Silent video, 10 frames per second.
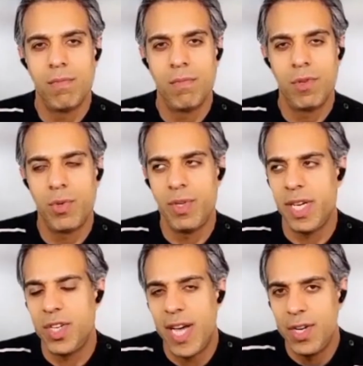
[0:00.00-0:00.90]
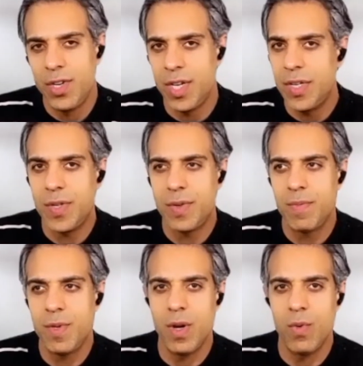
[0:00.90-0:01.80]
should we say, challenges,
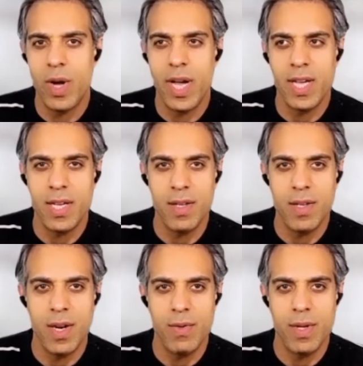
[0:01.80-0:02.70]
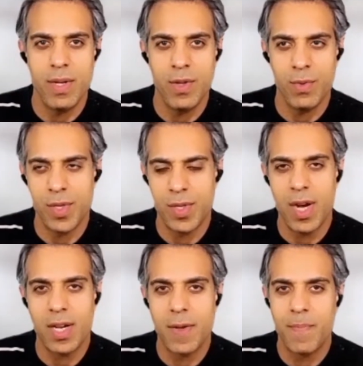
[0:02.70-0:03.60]
you know, where, you know, you were
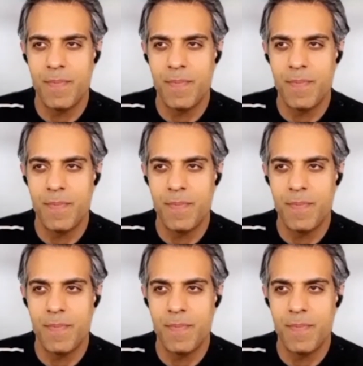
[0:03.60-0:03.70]
stuck,